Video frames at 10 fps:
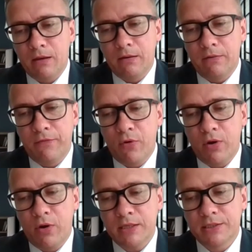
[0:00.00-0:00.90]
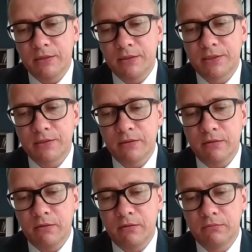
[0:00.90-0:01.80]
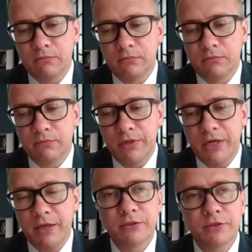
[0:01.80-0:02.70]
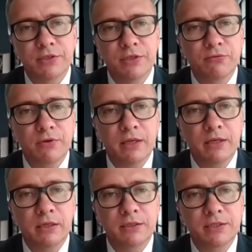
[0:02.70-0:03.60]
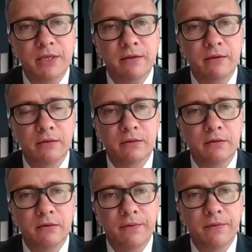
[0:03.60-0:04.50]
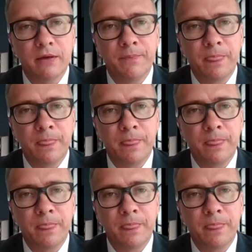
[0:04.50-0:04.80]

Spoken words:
For us, it's really interesting to understand the